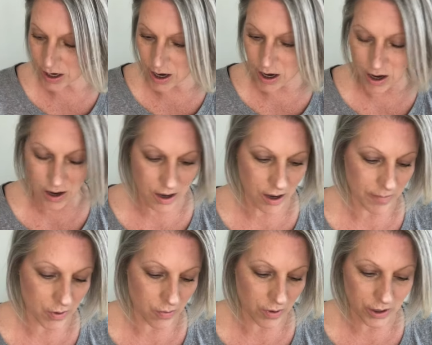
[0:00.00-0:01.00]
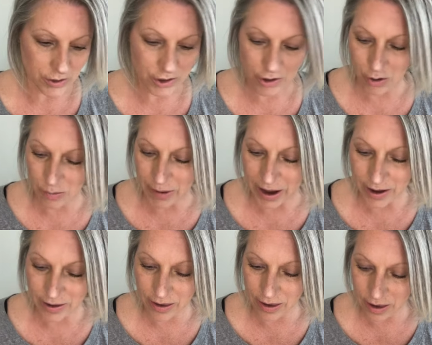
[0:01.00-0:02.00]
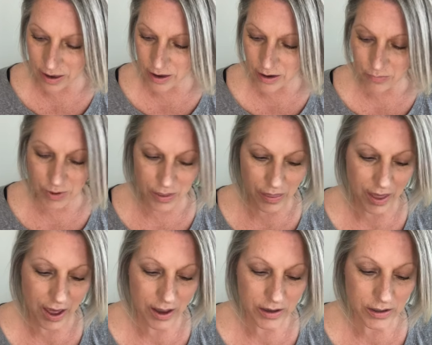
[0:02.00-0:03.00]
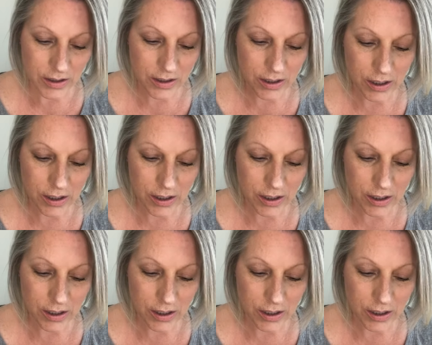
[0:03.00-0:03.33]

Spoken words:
I'm going to go back in with that